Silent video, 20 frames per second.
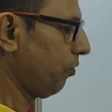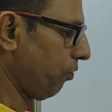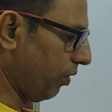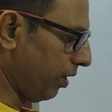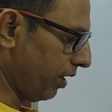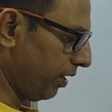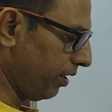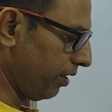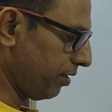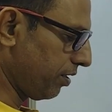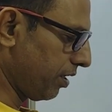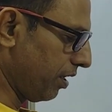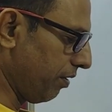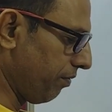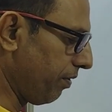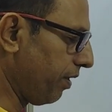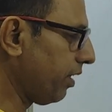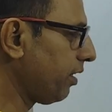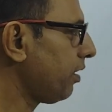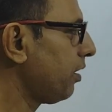What it is
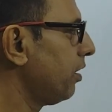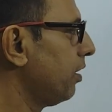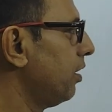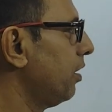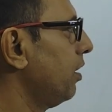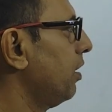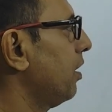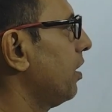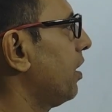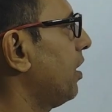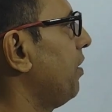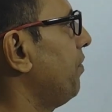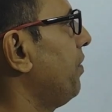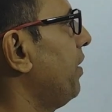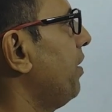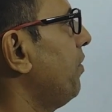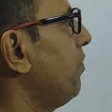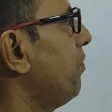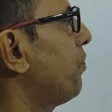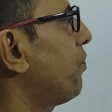given?
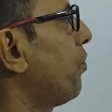Given